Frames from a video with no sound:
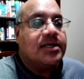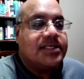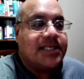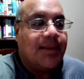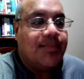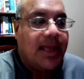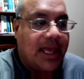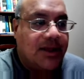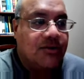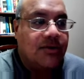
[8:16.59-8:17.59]
SEP
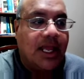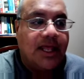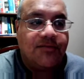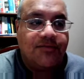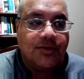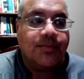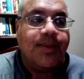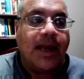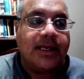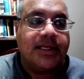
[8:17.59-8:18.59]
header and footer
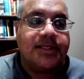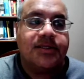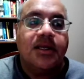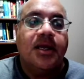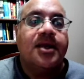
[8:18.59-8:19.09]
packets